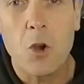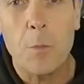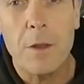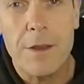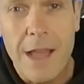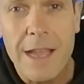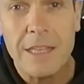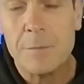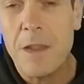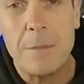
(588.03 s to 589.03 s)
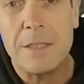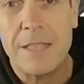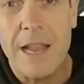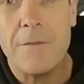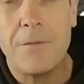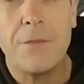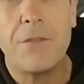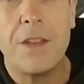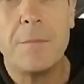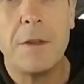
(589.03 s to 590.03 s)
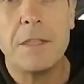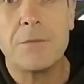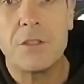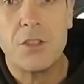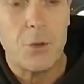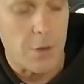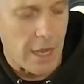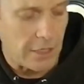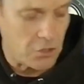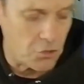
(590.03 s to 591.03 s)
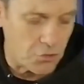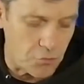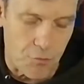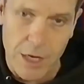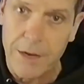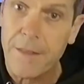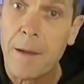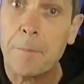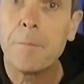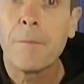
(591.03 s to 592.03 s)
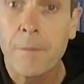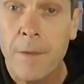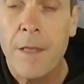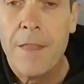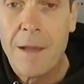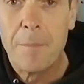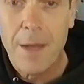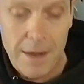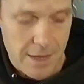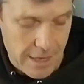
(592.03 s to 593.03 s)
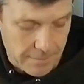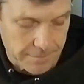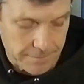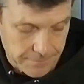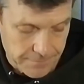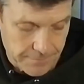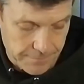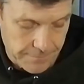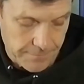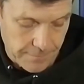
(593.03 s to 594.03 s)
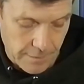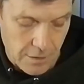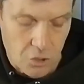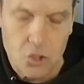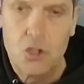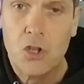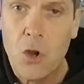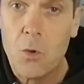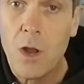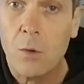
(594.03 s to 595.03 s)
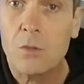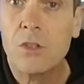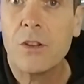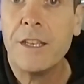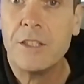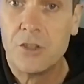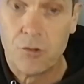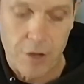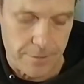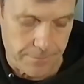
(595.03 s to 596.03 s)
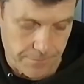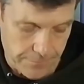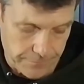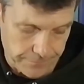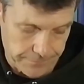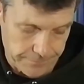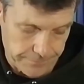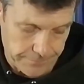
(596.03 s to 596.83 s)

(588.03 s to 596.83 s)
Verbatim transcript: a couple of nights, maybe 10, 15 minutes for two nights, just drilling that, that pattern in. Two notes on each string.